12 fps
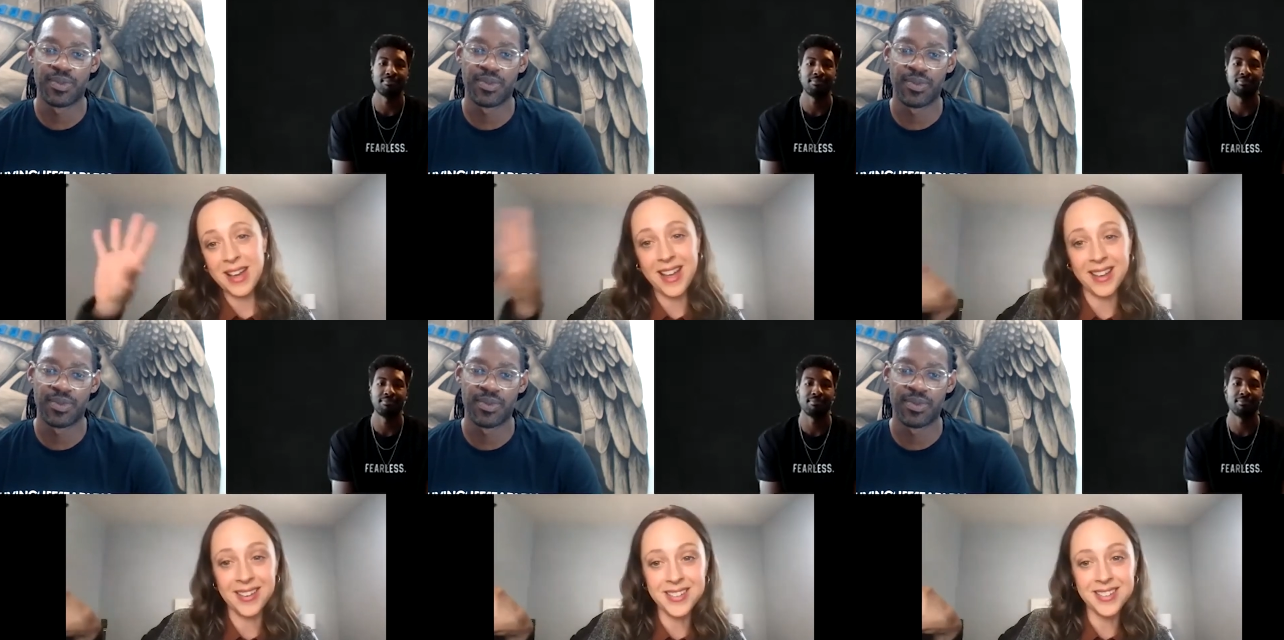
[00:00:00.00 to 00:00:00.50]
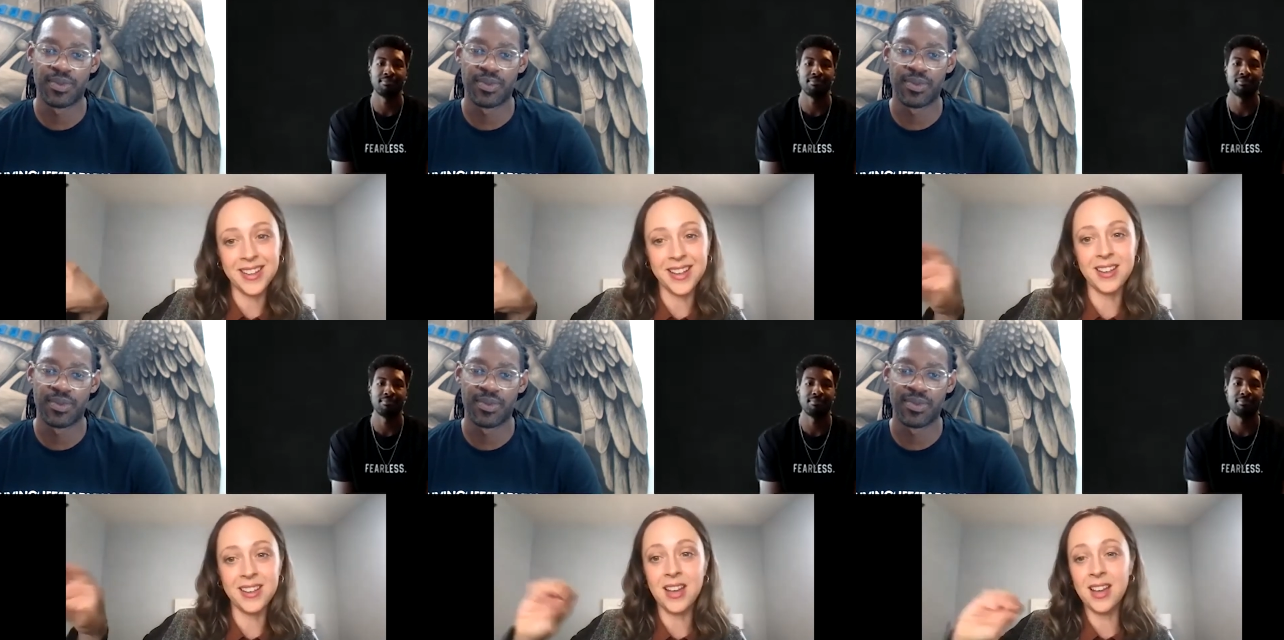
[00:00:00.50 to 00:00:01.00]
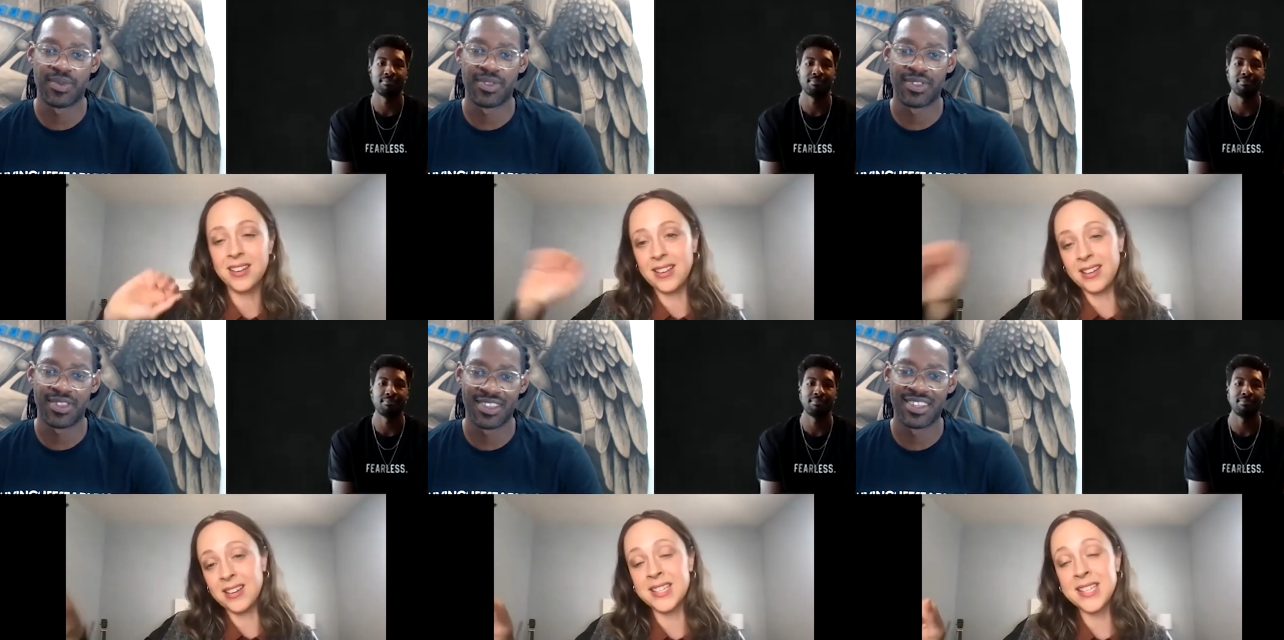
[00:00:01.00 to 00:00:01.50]
Speaker 1: end, like
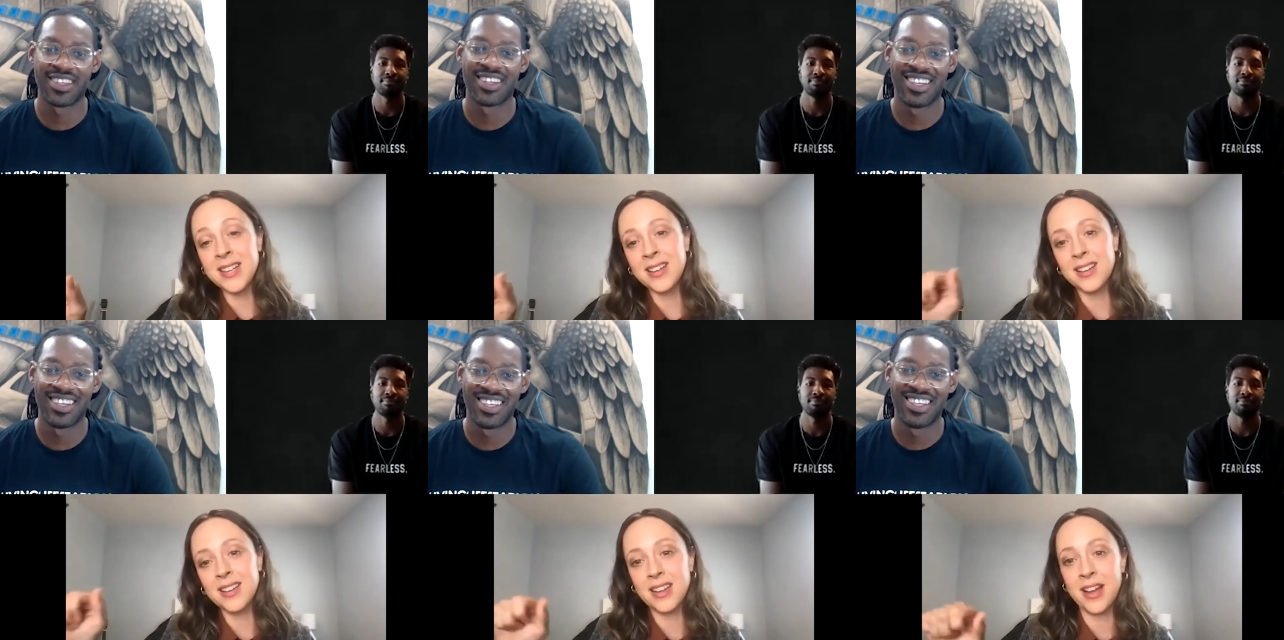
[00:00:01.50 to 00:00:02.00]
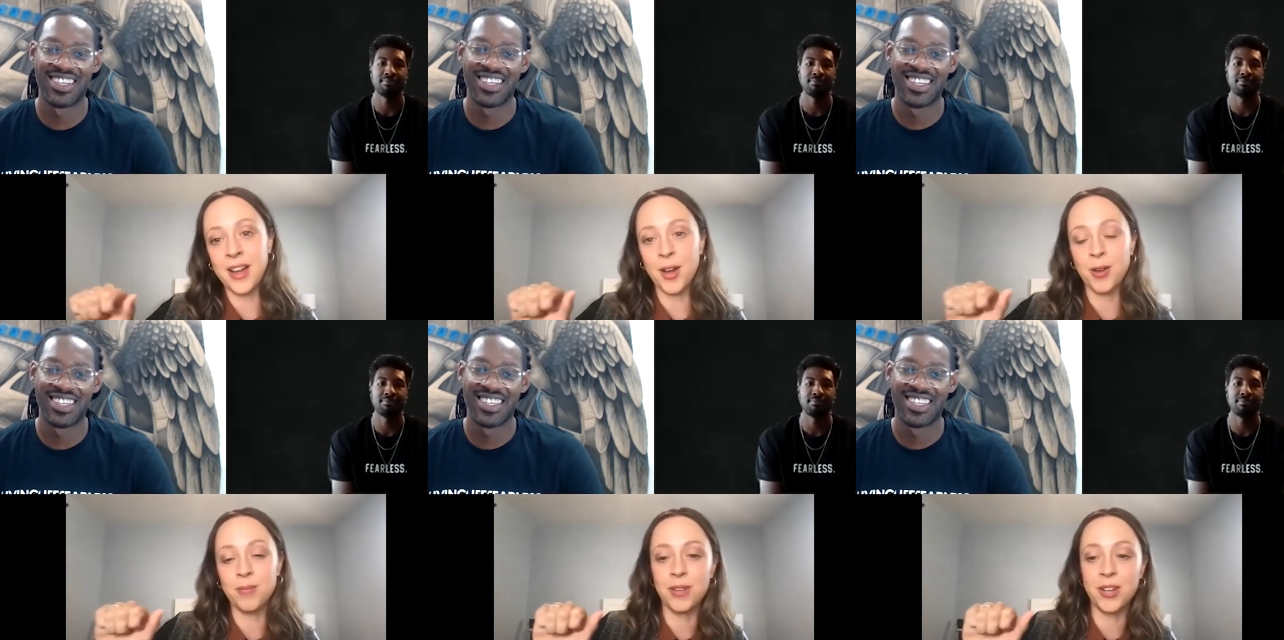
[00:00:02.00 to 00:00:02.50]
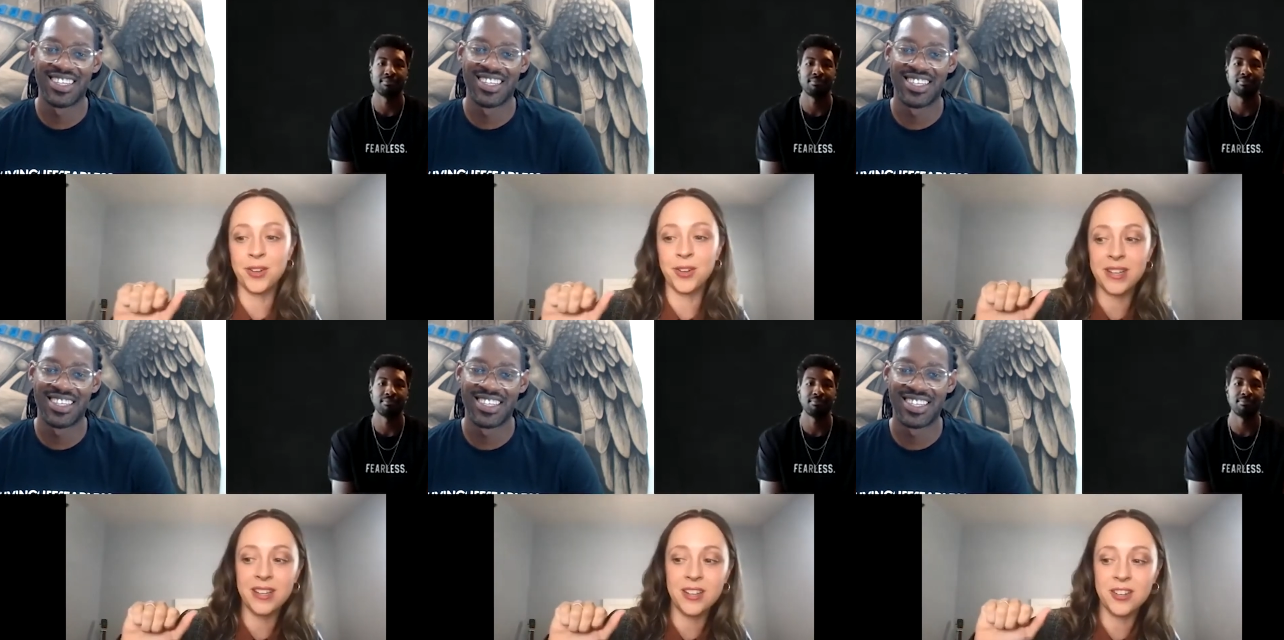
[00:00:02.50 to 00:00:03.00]
getting sync, you know,
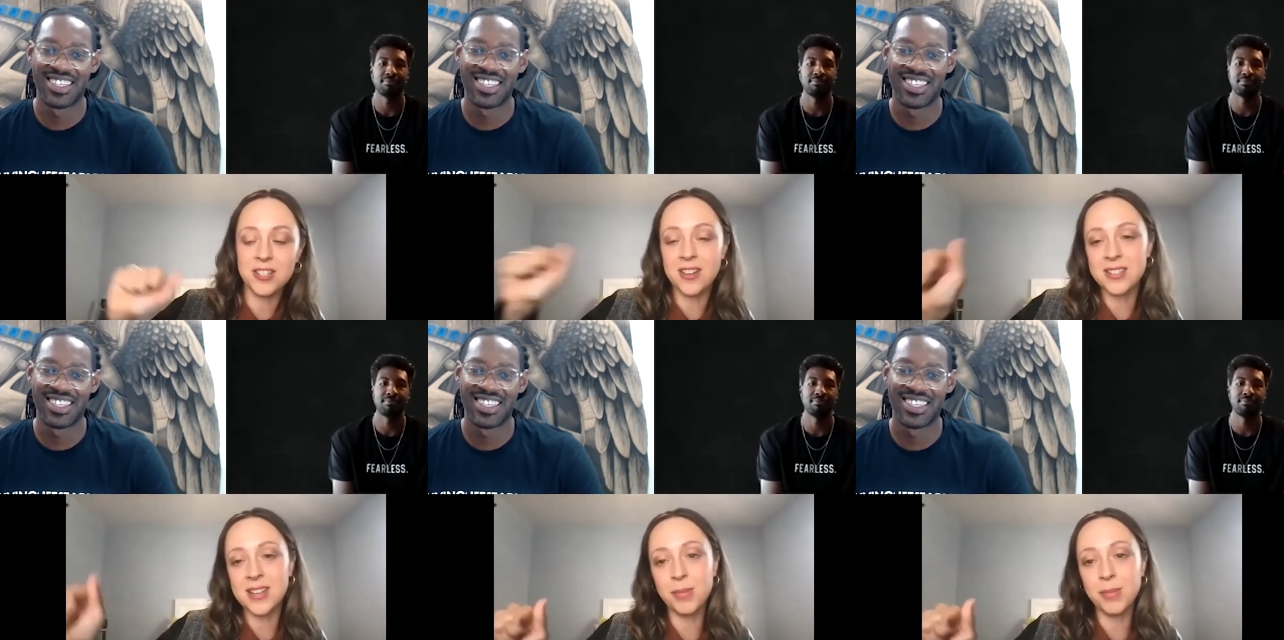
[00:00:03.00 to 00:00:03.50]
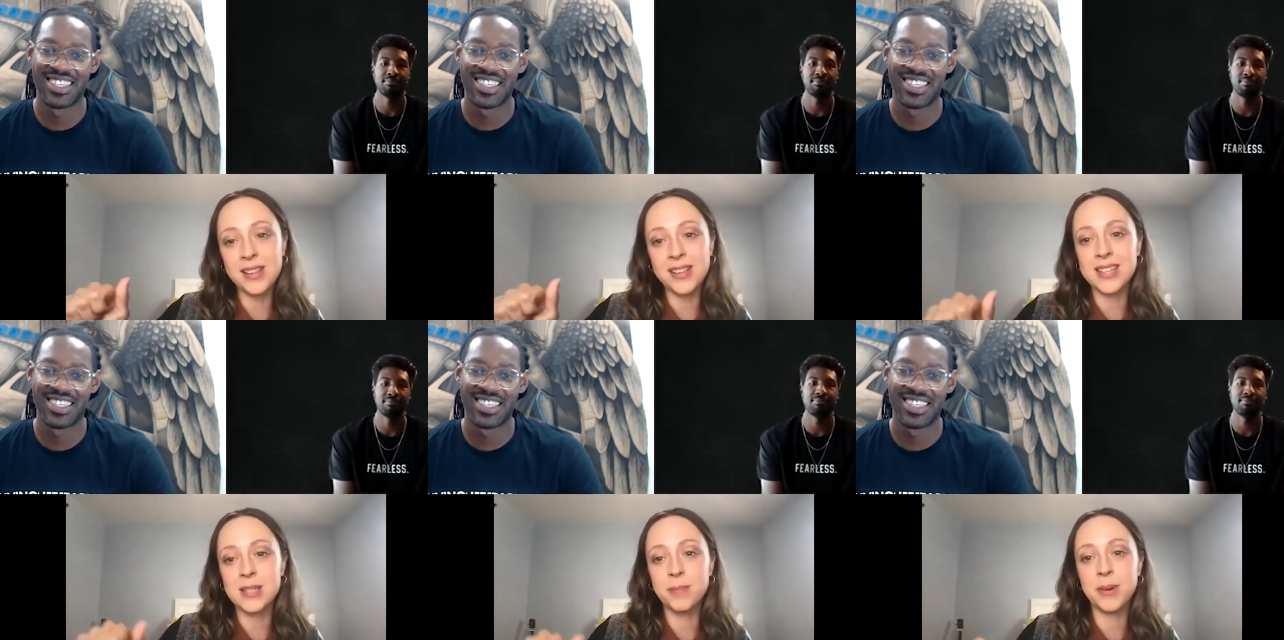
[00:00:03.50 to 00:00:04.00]
get your songs on a playlist,